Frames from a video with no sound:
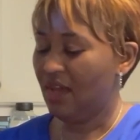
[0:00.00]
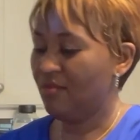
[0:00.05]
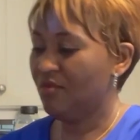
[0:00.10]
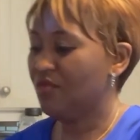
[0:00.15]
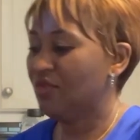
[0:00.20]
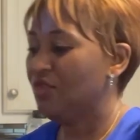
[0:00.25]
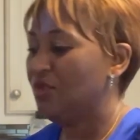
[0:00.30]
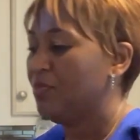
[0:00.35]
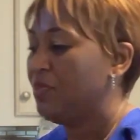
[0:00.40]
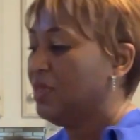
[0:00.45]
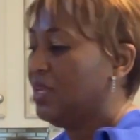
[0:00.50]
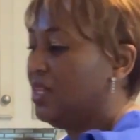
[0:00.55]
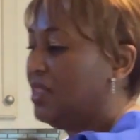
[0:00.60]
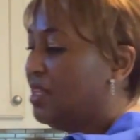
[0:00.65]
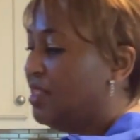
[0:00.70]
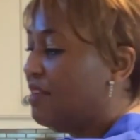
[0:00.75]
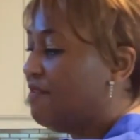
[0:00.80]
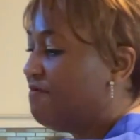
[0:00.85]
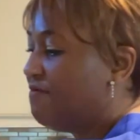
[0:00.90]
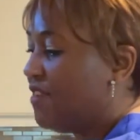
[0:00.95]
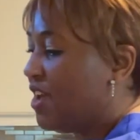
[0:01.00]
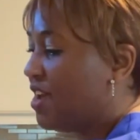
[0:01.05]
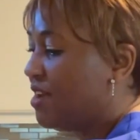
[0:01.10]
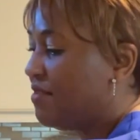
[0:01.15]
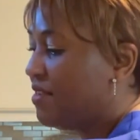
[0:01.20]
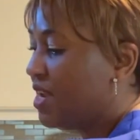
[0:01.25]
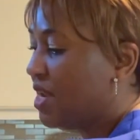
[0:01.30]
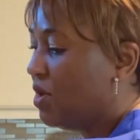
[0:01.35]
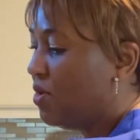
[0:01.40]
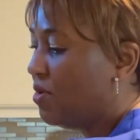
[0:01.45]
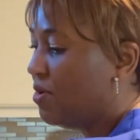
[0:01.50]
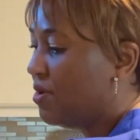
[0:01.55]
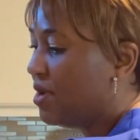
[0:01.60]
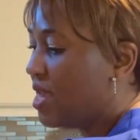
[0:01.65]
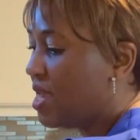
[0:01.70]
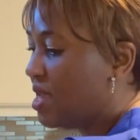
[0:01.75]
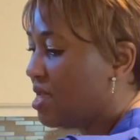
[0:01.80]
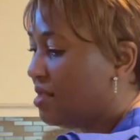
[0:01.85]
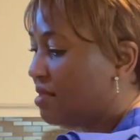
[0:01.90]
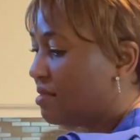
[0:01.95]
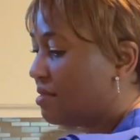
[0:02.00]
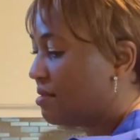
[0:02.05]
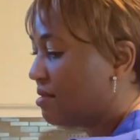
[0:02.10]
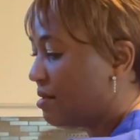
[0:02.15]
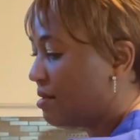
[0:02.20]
I'm going to put it in a very low heat.